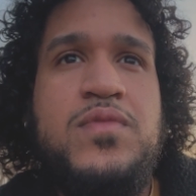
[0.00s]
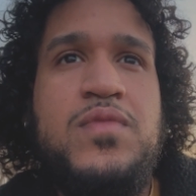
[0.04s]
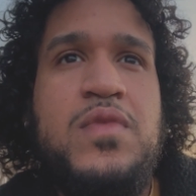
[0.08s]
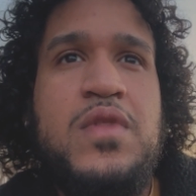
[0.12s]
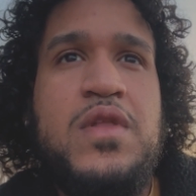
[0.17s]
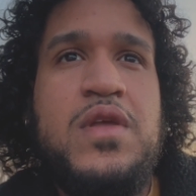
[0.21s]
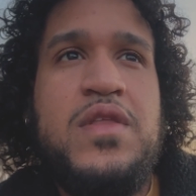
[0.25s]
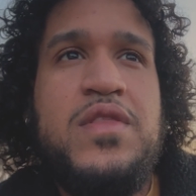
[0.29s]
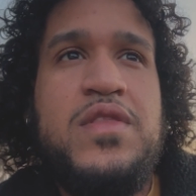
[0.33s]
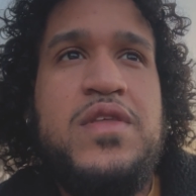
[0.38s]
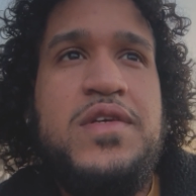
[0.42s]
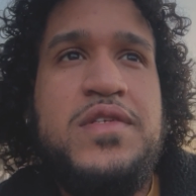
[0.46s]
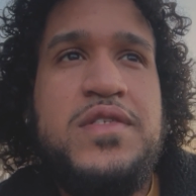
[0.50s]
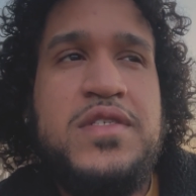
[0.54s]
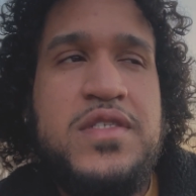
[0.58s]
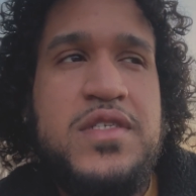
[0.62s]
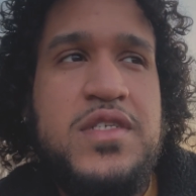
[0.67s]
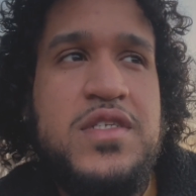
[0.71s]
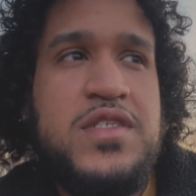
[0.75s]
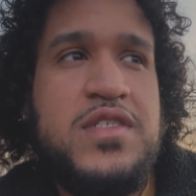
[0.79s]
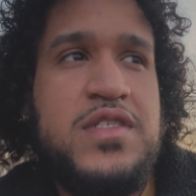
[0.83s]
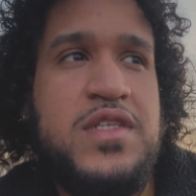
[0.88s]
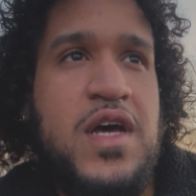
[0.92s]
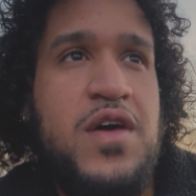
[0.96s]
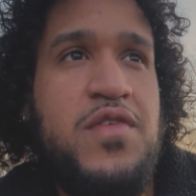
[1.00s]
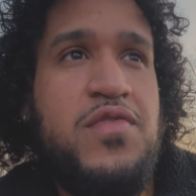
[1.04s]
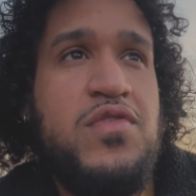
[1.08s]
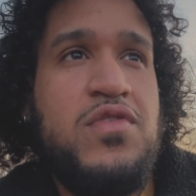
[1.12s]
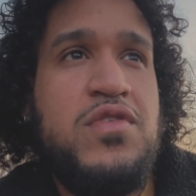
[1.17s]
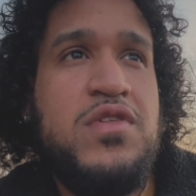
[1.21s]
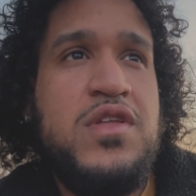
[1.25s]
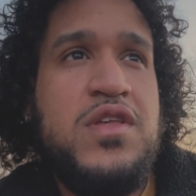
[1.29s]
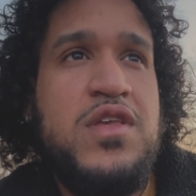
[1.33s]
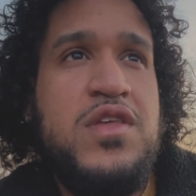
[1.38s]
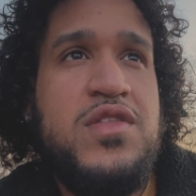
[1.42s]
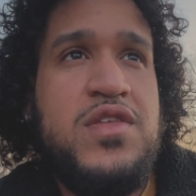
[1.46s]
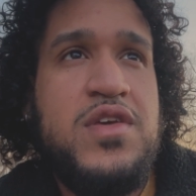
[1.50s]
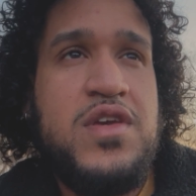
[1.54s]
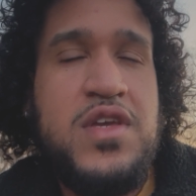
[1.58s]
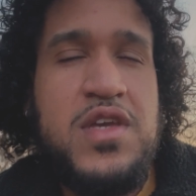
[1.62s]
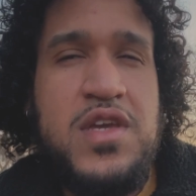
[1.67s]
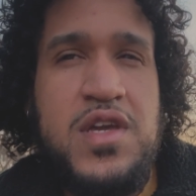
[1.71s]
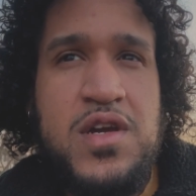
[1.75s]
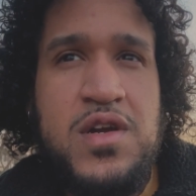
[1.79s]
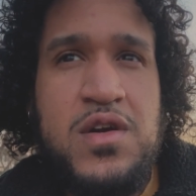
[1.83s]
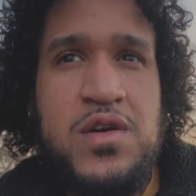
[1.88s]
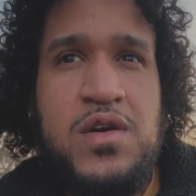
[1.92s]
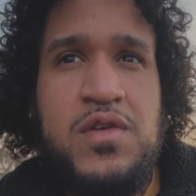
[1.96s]
This is definitely the
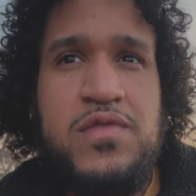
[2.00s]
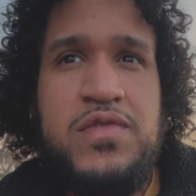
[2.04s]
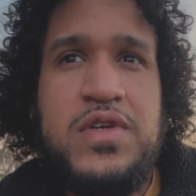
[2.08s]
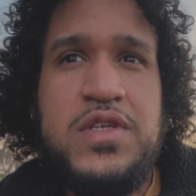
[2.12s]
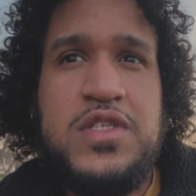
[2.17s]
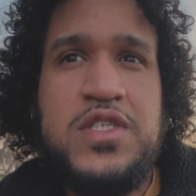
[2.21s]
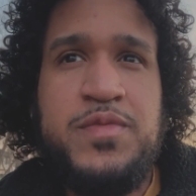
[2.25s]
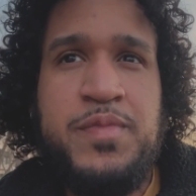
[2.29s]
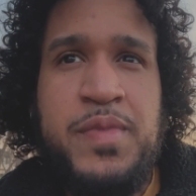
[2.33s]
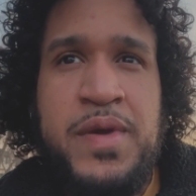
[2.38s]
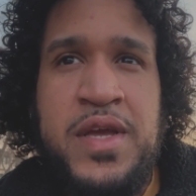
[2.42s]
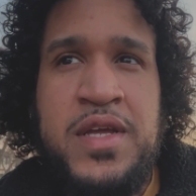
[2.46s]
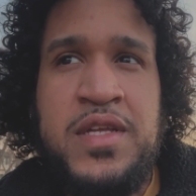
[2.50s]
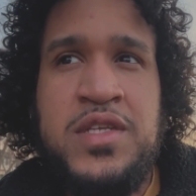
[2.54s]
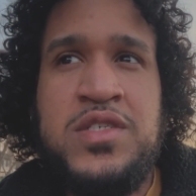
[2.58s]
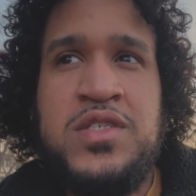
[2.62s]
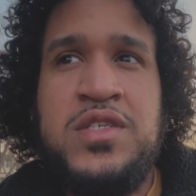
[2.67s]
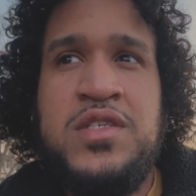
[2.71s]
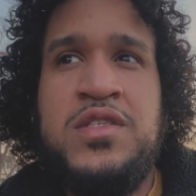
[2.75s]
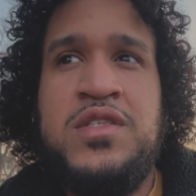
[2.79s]
year of expansion.